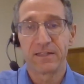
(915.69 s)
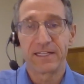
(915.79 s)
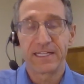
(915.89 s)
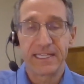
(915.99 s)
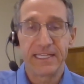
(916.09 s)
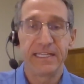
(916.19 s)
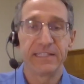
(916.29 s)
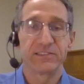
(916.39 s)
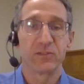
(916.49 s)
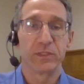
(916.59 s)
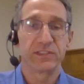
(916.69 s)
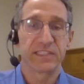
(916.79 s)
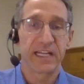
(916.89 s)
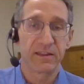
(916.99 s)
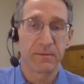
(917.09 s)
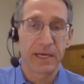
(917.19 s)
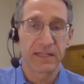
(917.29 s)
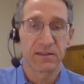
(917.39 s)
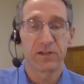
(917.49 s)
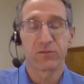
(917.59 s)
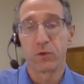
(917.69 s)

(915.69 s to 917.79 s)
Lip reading: and the key is to withstand the bad luck